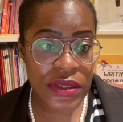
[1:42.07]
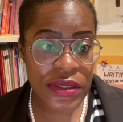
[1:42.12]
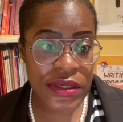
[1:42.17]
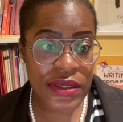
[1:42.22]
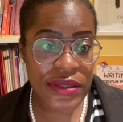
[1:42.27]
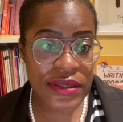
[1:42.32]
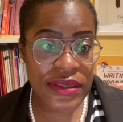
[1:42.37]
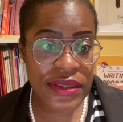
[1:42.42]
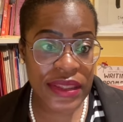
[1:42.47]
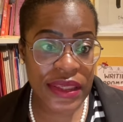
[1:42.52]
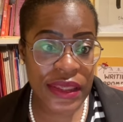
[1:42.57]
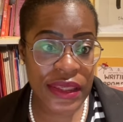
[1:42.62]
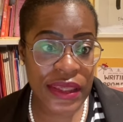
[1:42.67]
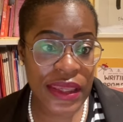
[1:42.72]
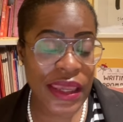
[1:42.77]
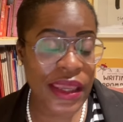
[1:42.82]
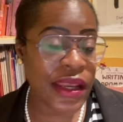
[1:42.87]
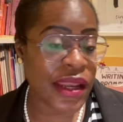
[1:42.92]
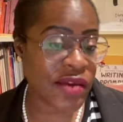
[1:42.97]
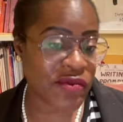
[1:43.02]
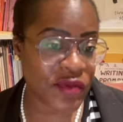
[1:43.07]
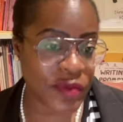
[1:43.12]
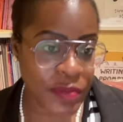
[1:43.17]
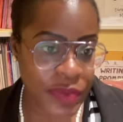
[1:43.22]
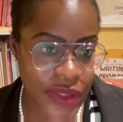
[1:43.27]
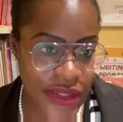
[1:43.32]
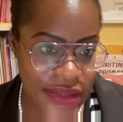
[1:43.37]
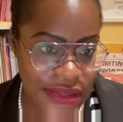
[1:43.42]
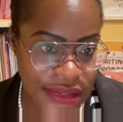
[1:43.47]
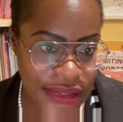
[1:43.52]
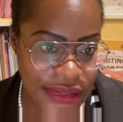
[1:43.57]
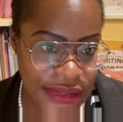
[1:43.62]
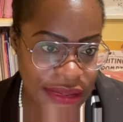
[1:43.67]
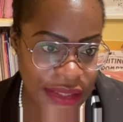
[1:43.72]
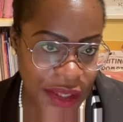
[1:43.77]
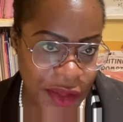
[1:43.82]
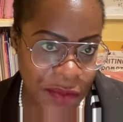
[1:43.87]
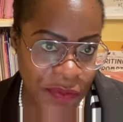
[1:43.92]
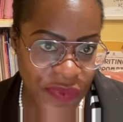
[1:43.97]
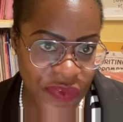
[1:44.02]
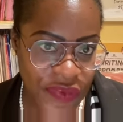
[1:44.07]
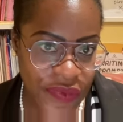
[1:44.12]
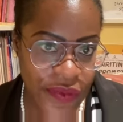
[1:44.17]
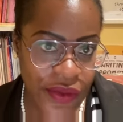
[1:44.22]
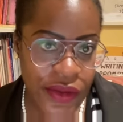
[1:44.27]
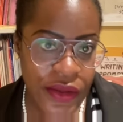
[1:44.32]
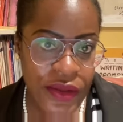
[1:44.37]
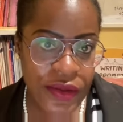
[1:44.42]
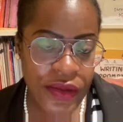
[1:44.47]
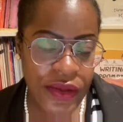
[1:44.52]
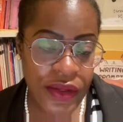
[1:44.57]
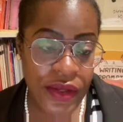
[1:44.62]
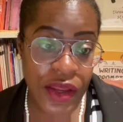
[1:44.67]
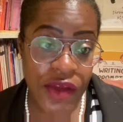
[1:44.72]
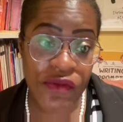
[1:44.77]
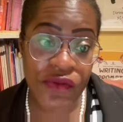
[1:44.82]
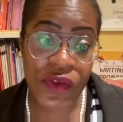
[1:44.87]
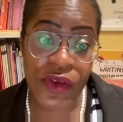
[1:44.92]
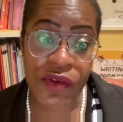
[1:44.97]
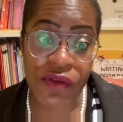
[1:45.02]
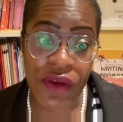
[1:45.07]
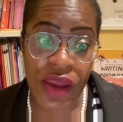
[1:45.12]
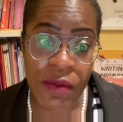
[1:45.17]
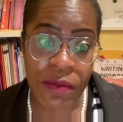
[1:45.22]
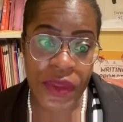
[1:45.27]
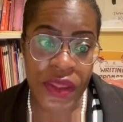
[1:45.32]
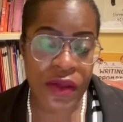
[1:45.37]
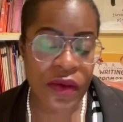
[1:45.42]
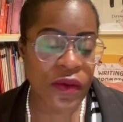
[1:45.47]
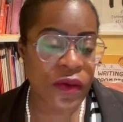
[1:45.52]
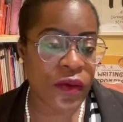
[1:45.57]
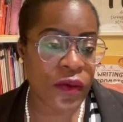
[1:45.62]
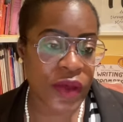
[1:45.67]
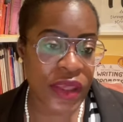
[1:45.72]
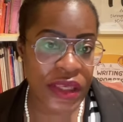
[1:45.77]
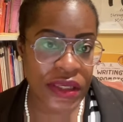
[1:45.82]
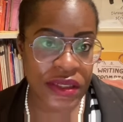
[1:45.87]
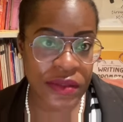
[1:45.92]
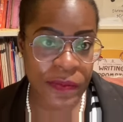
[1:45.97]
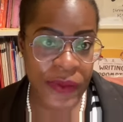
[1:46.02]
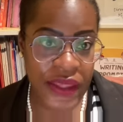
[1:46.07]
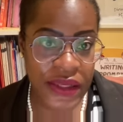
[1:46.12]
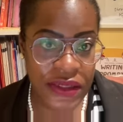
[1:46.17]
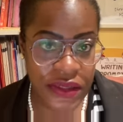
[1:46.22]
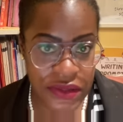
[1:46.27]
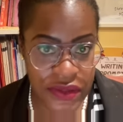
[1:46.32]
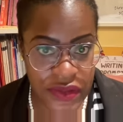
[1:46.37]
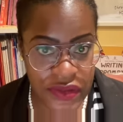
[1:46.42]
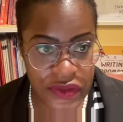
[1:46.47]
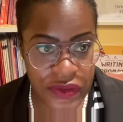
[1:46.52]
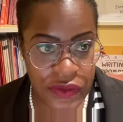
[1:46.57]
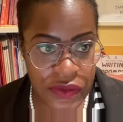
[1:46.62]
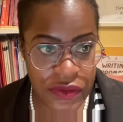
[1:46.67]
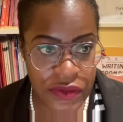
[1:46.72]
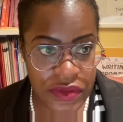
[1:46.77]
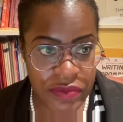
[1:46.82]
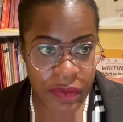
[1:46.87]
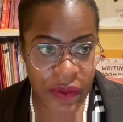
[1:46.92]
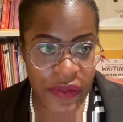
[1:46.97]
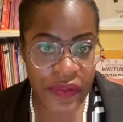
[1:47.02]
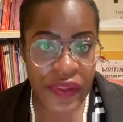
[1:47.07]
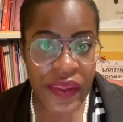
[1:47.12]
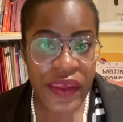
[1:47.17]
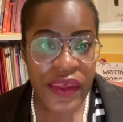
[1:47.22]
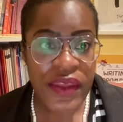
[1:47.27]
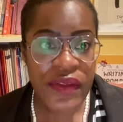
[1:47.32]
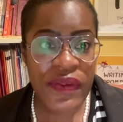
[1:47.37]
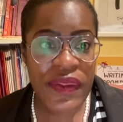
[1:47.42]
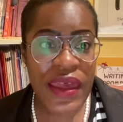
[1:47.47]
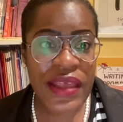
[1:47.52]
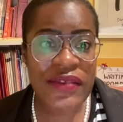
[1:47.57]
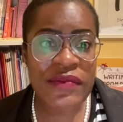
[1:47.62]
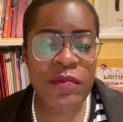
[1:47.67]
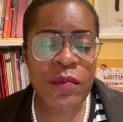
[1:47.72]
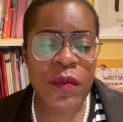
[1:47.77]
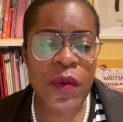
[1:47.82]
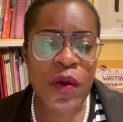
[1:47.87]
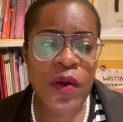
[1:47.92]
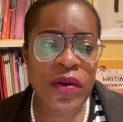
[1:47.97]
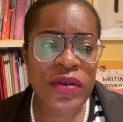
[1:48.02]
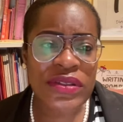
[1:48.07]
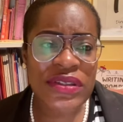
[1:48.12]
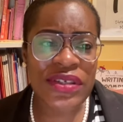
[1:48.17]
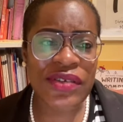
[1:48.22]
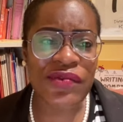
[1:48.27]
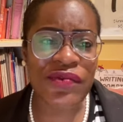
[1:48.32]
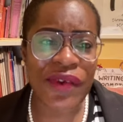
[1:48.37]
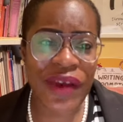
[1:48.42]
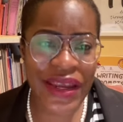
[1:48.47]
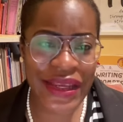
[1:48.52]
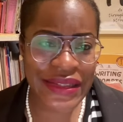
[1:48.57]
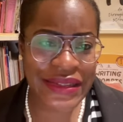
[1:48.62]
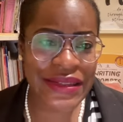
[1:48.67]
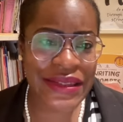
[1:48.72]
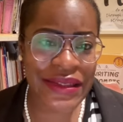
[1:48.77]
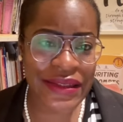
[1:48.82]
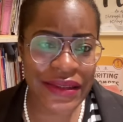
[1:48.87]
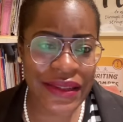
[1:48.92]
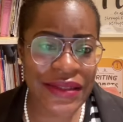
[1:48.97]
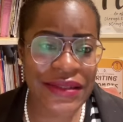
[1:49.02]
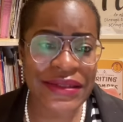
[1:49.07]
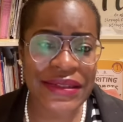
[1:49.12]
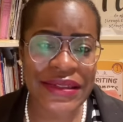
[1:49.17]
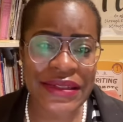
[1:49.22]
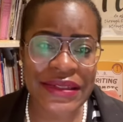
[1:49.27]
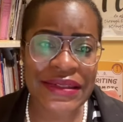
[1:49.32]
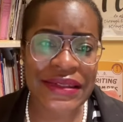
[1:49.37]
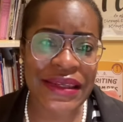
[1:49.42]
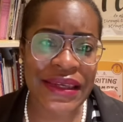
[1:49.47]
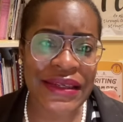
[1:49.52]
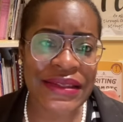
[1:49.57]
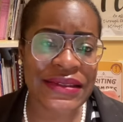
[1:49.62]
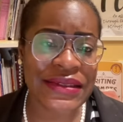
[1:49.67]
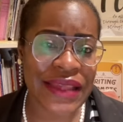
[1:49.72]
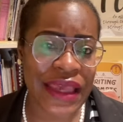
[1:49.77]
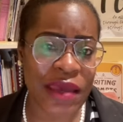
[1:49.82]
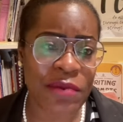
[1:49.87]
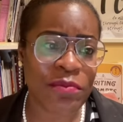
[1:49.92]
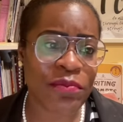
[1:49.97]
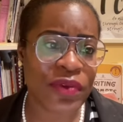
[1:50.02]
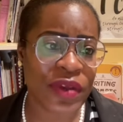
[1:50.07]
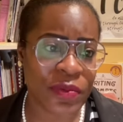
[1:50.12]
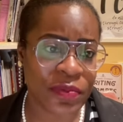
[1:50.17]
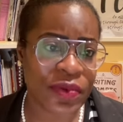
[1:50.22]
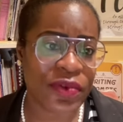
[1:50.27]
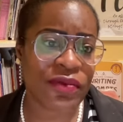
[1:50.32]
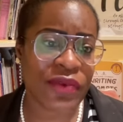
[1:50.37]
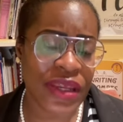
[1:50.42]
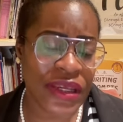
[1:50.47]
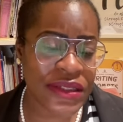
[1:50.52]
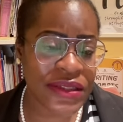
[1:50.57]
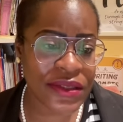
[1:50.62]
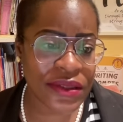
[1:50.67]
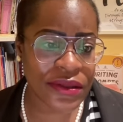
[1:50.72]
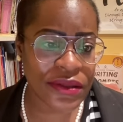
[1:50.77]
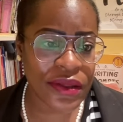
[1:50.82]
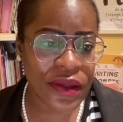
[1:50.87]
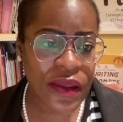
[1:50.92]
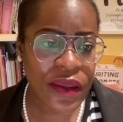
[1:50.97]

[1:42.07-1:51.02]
the 11 plus exams, you know, for grammar or independent schools. But there's more to writing than just the exam preparation.